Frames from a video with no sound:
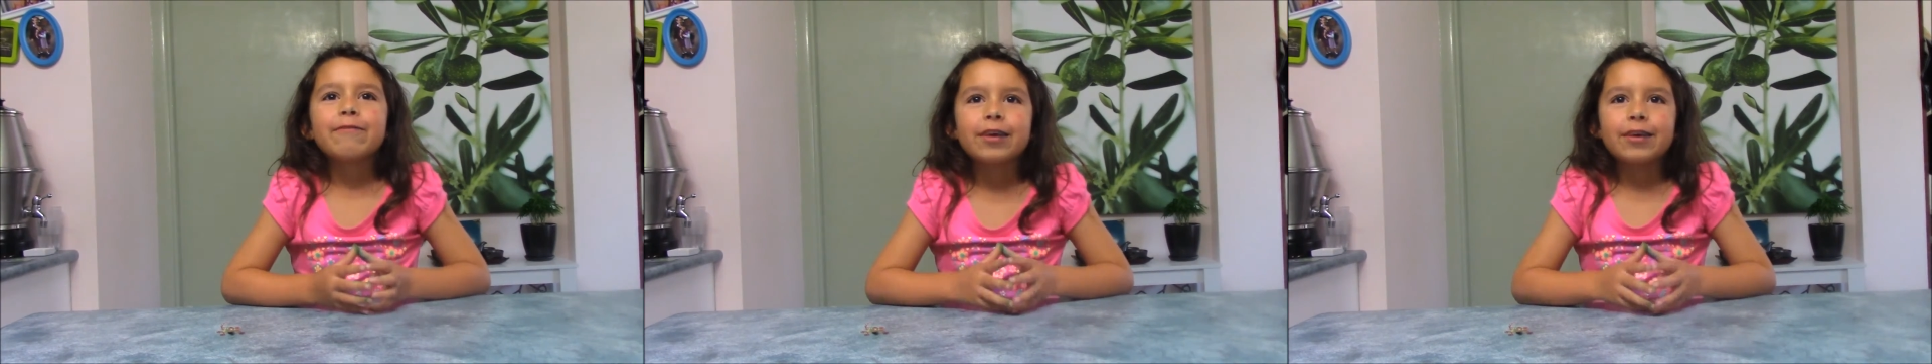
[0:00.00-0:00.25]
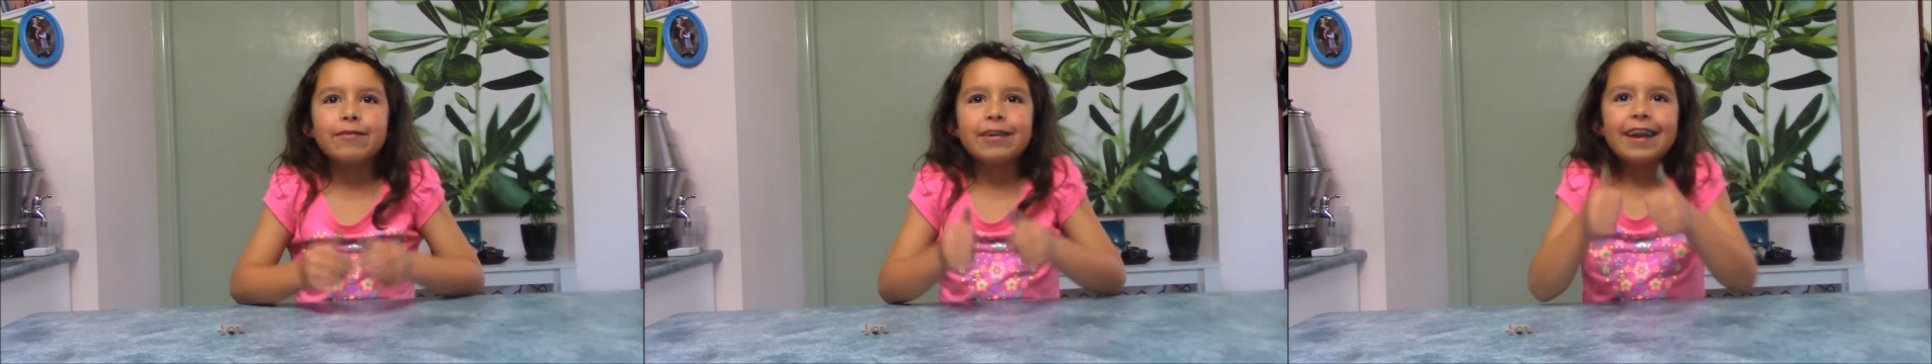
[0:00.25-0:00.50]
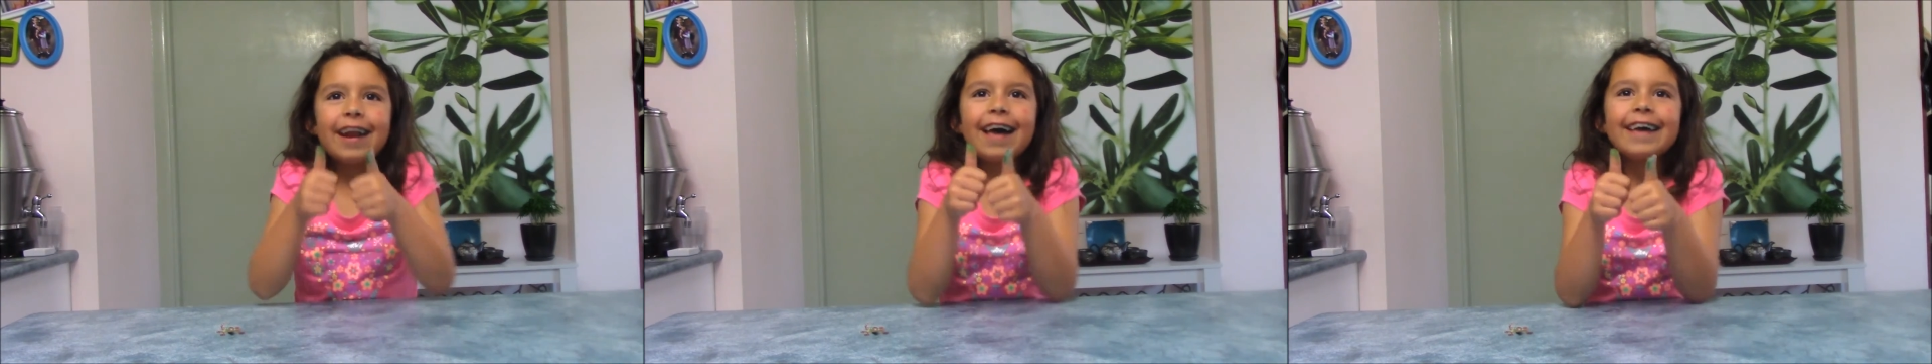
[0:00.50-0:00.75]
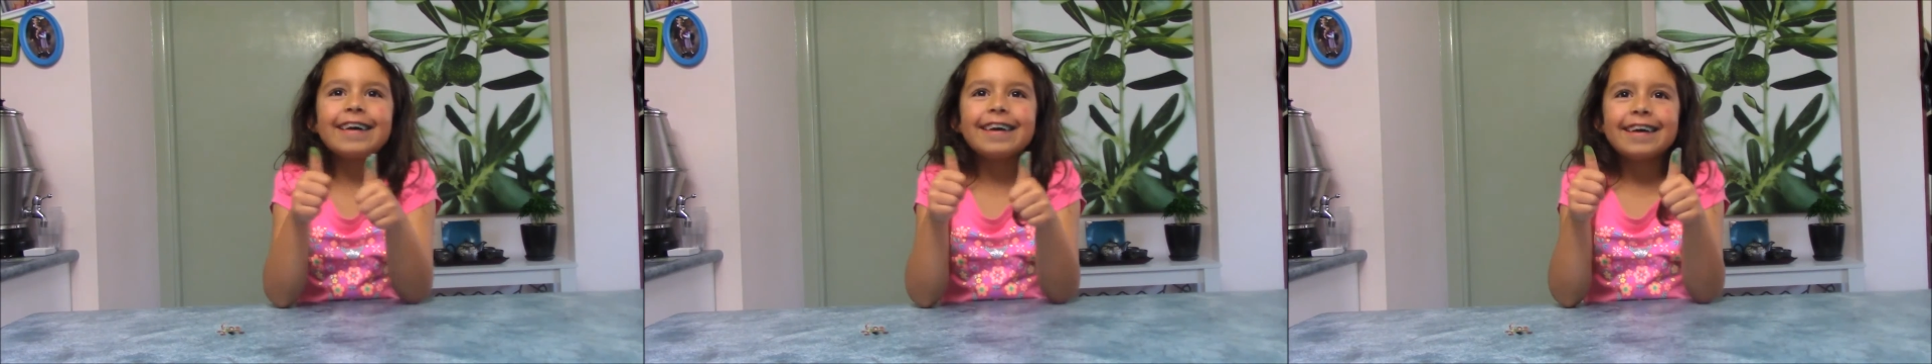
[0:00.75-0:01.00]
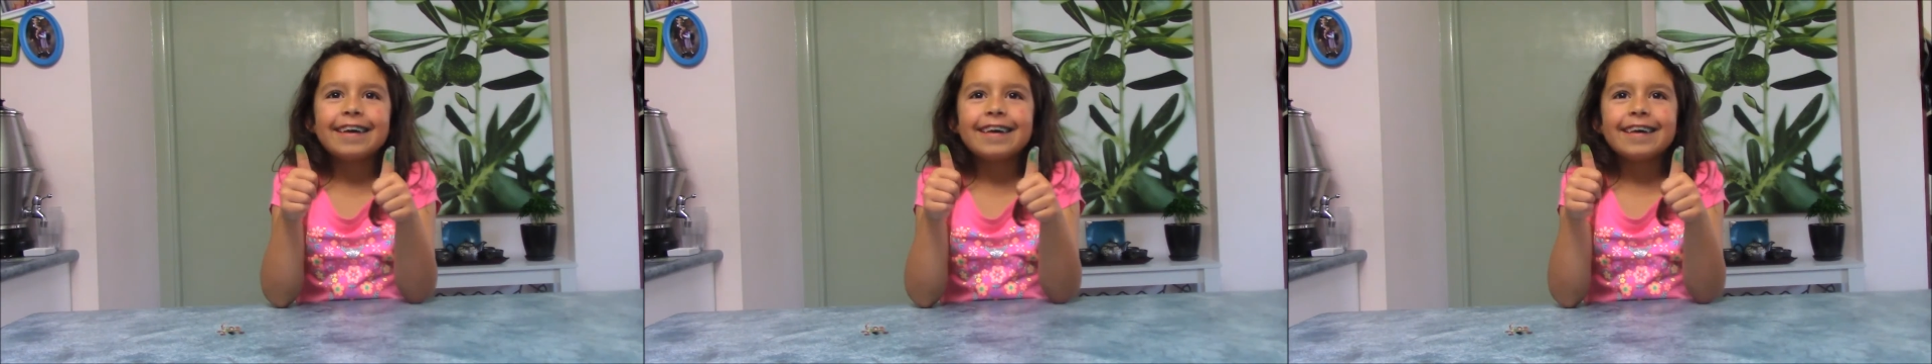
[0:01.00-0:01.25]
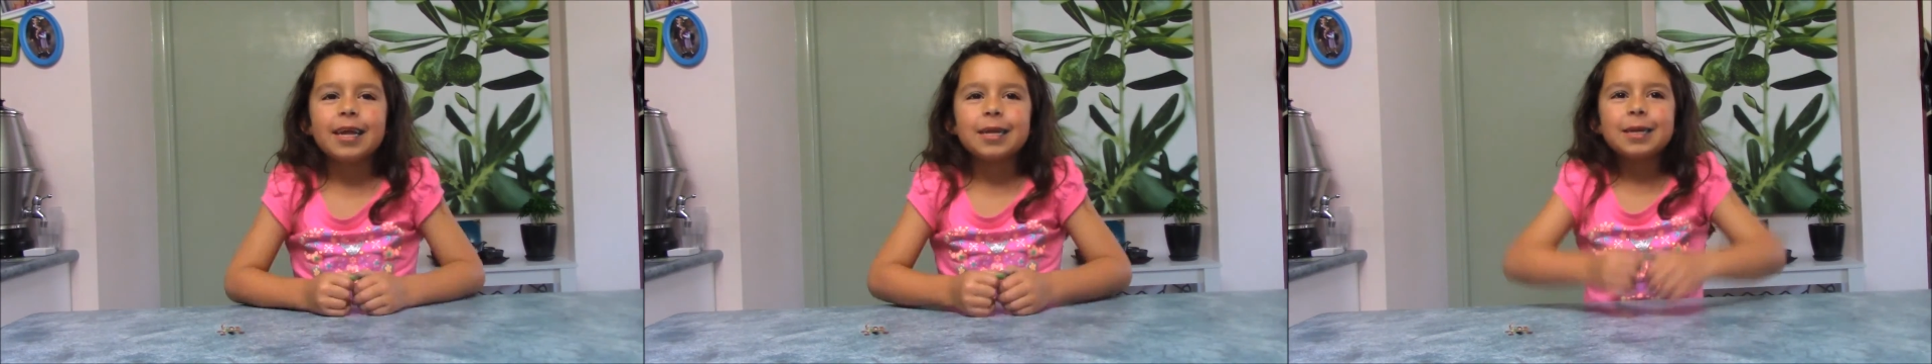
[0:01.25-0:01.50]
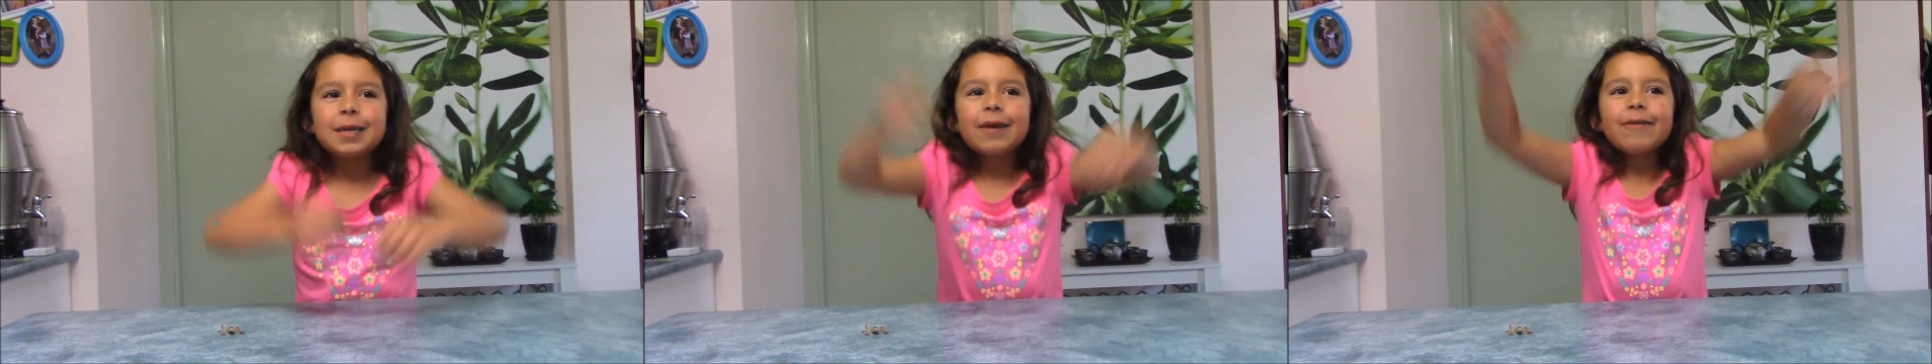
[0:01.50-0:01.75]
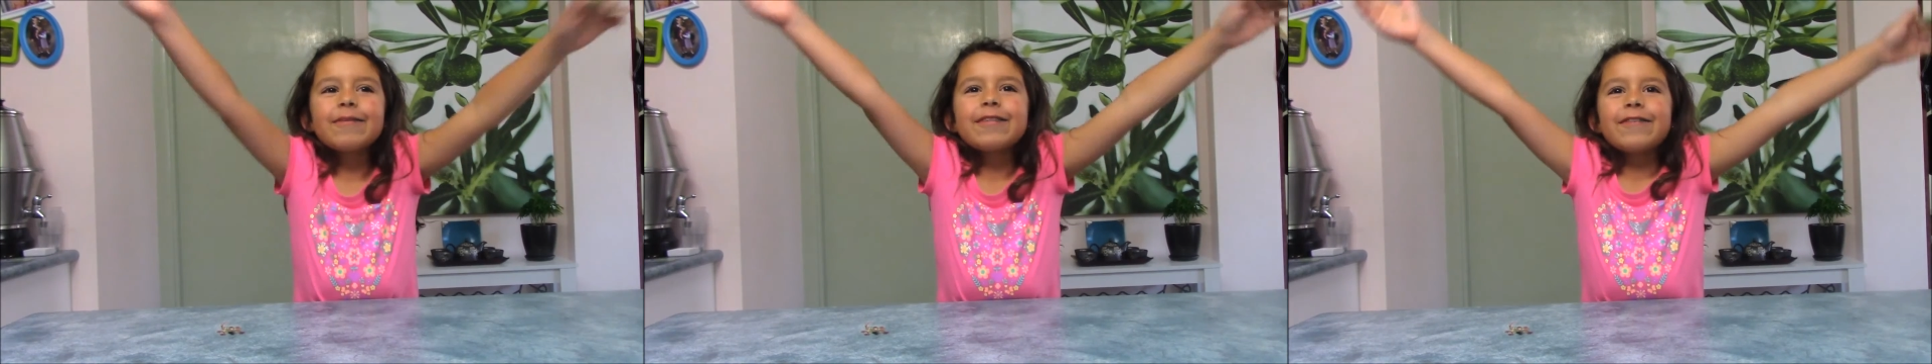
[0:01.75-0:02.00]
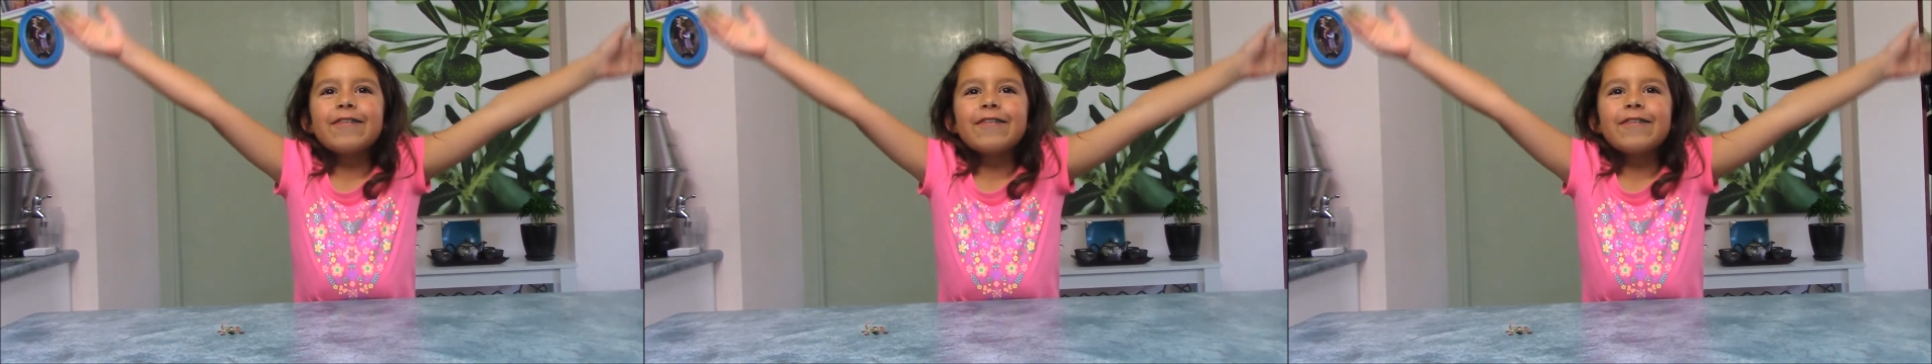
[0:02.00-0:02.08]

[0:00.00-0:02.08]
give it a like, and share it with your